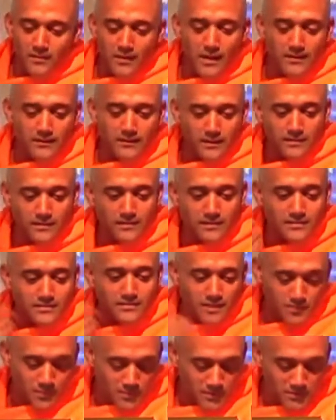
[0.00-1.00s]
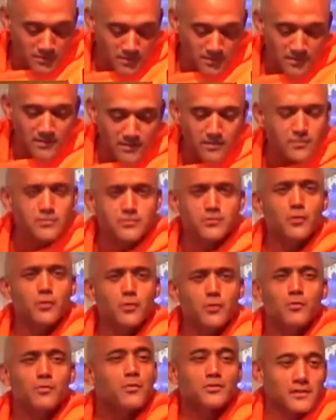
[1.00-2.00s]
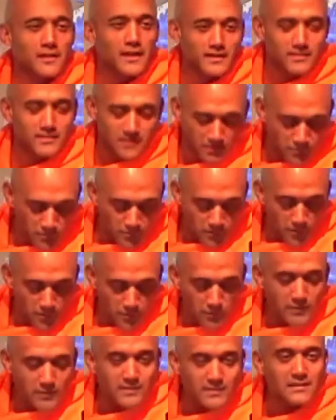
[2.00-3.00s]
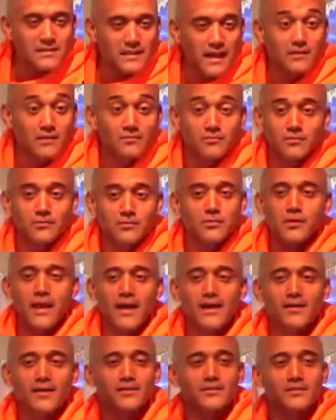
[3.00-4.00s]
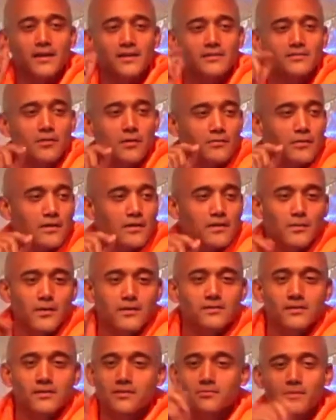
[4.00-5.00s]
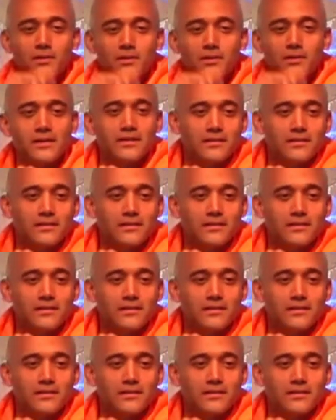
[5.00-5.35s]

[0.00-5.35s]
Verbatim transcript: at, at the least opportunity. He was so emotional, actually. If you if you look at his life, you can't understand Swami Vivekananda by just reading